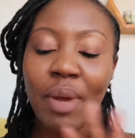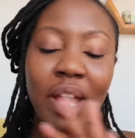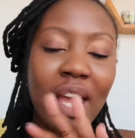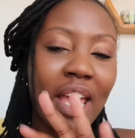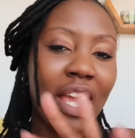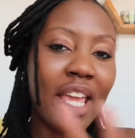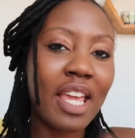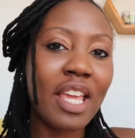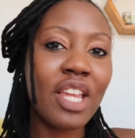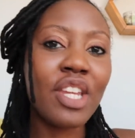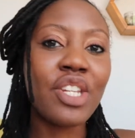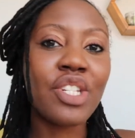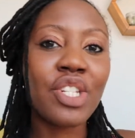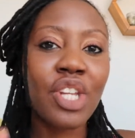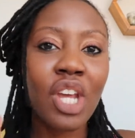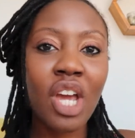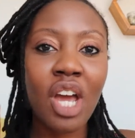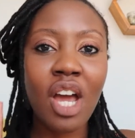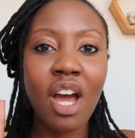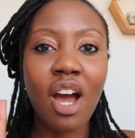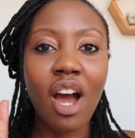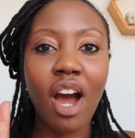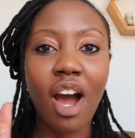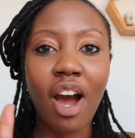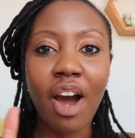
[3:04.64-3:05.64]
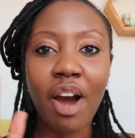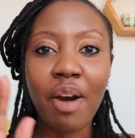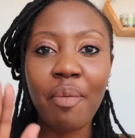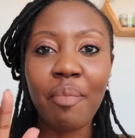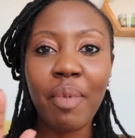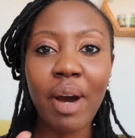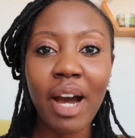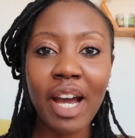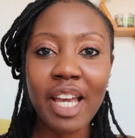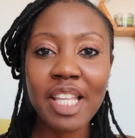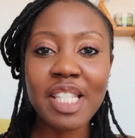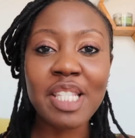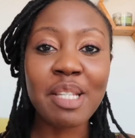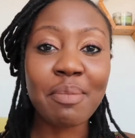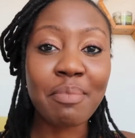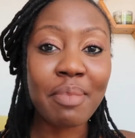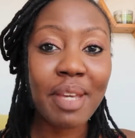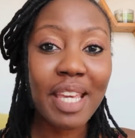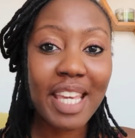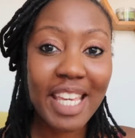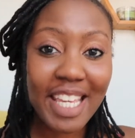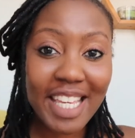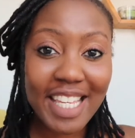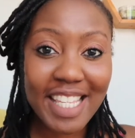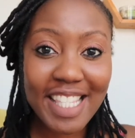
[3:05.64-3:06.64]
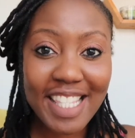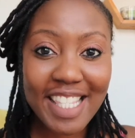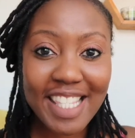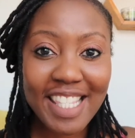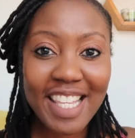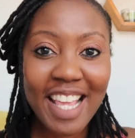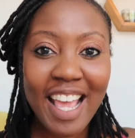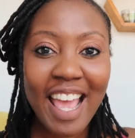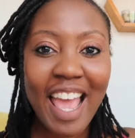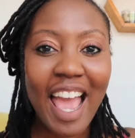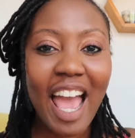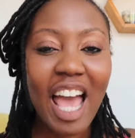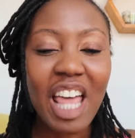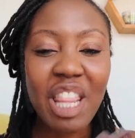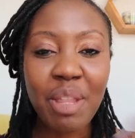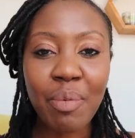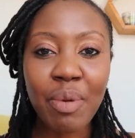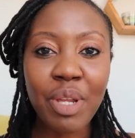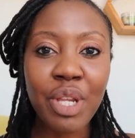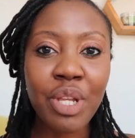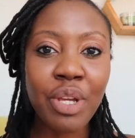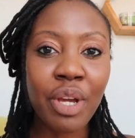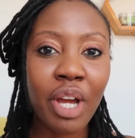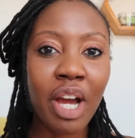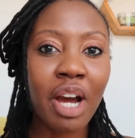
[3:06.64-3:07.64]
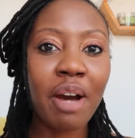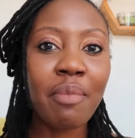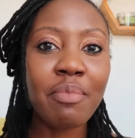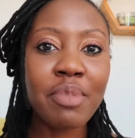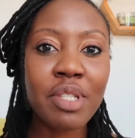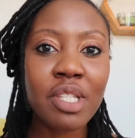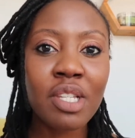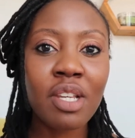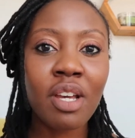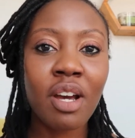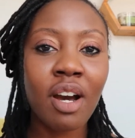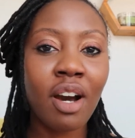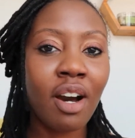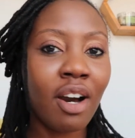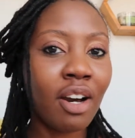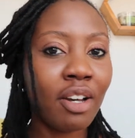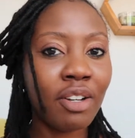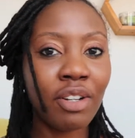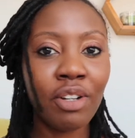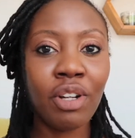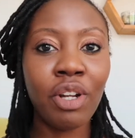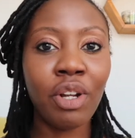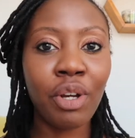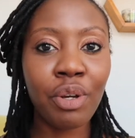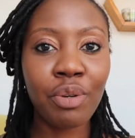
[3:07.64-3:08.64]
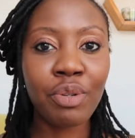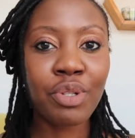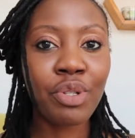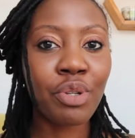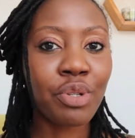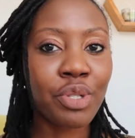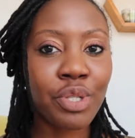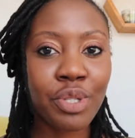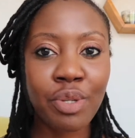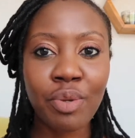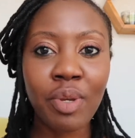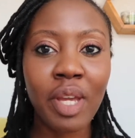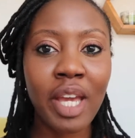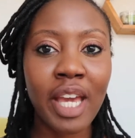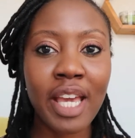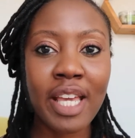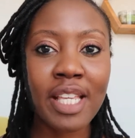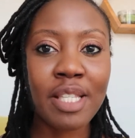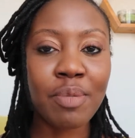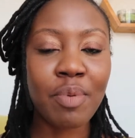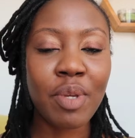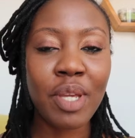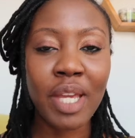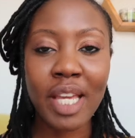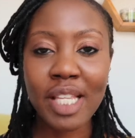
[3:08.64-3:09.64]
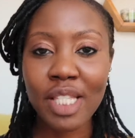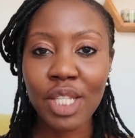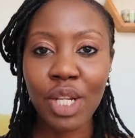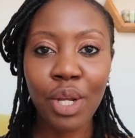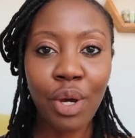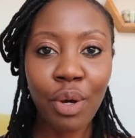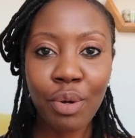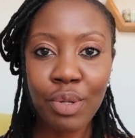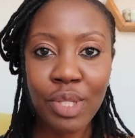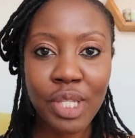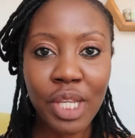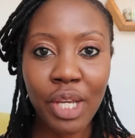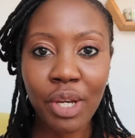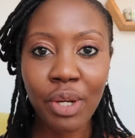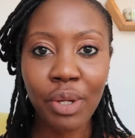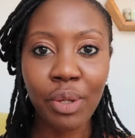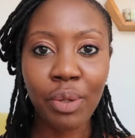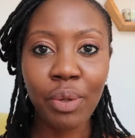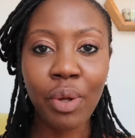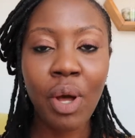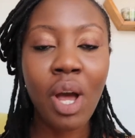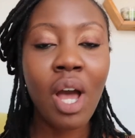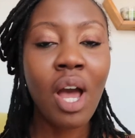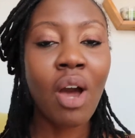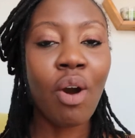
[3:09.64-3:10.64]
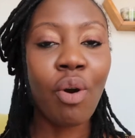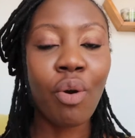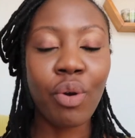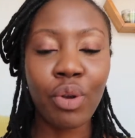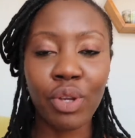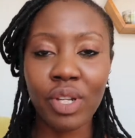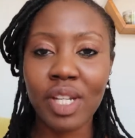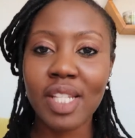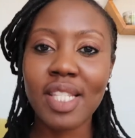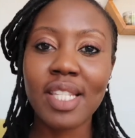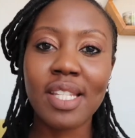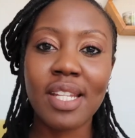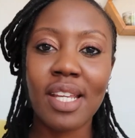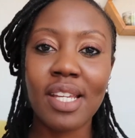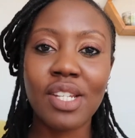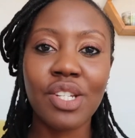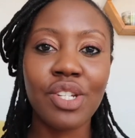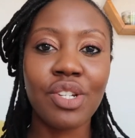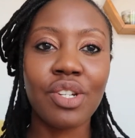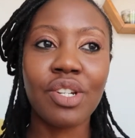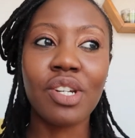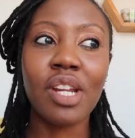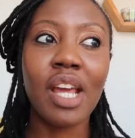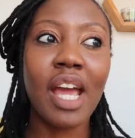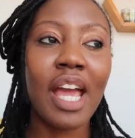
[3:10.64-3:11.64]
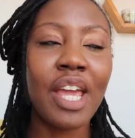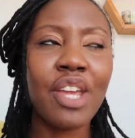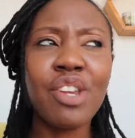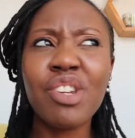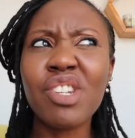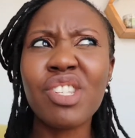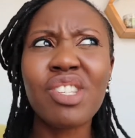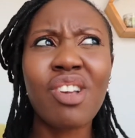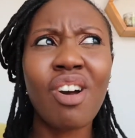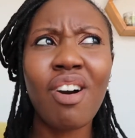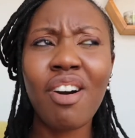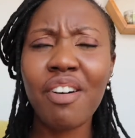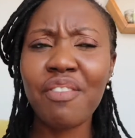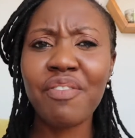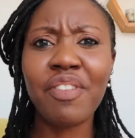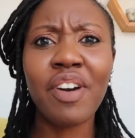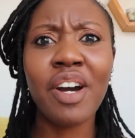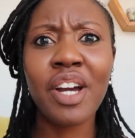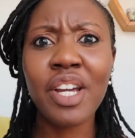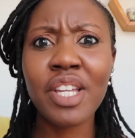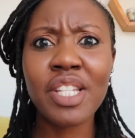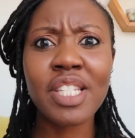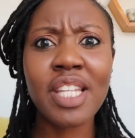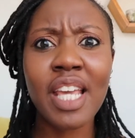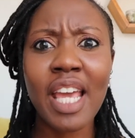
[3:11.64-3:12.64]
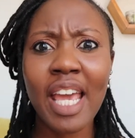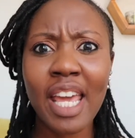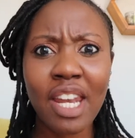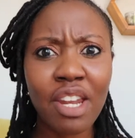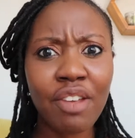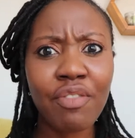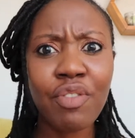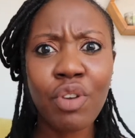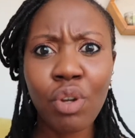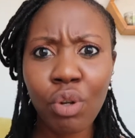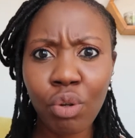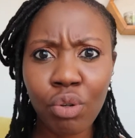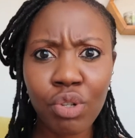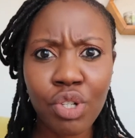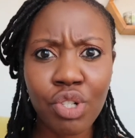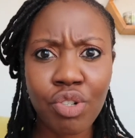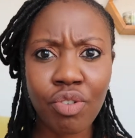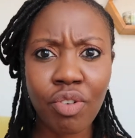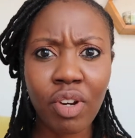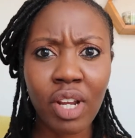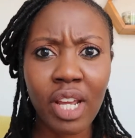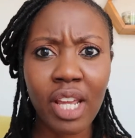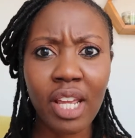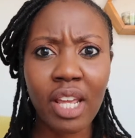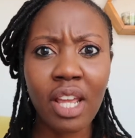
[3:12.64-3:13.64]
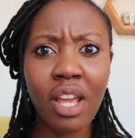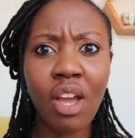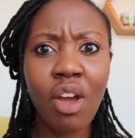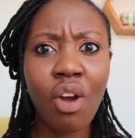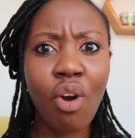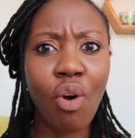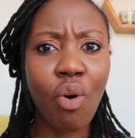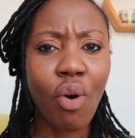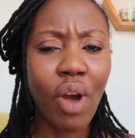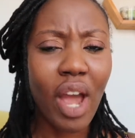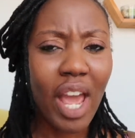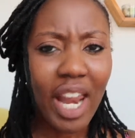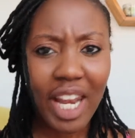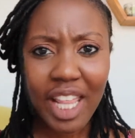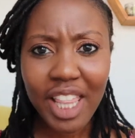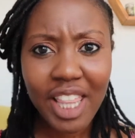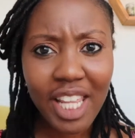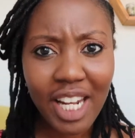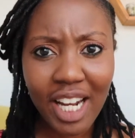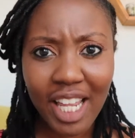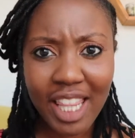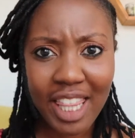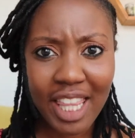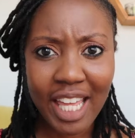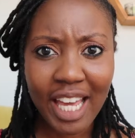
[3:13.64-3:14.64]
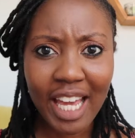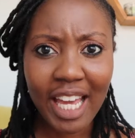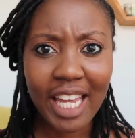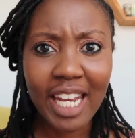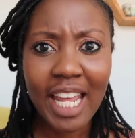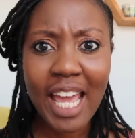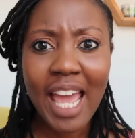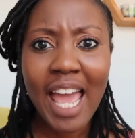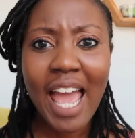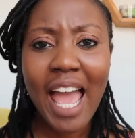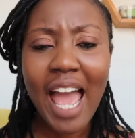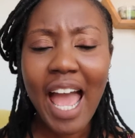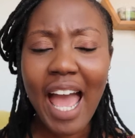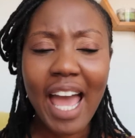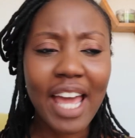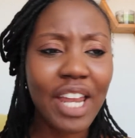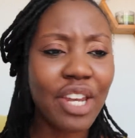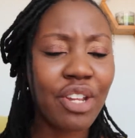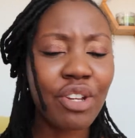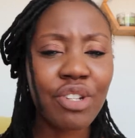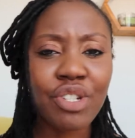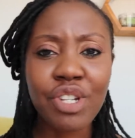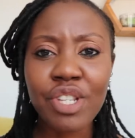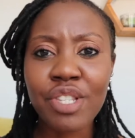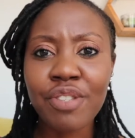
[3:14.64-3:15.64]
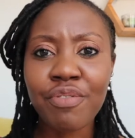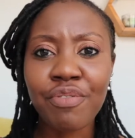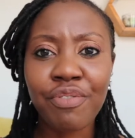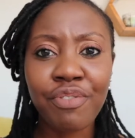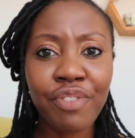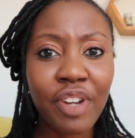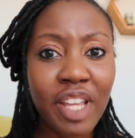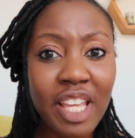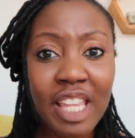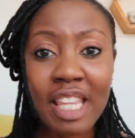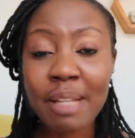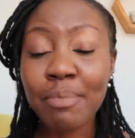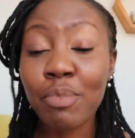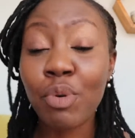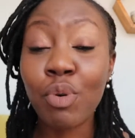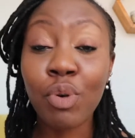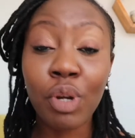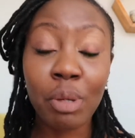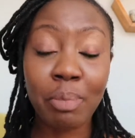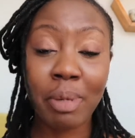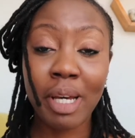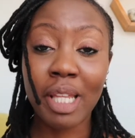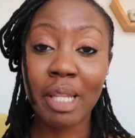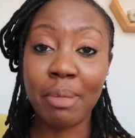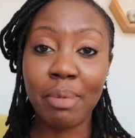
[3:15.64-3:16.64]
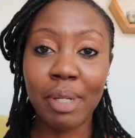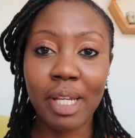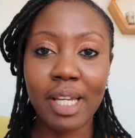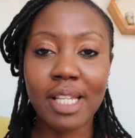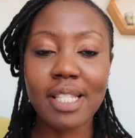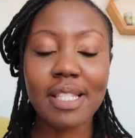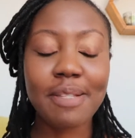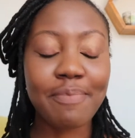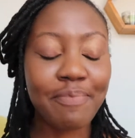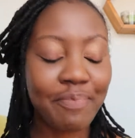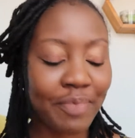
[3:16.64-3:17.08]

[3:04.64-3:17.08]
where each item is, and then when you come to unload your suitcase, when you get to the hotel or your destination, and you just can't find any of your lingerie or anything like that, and you're just flinging them all about the place.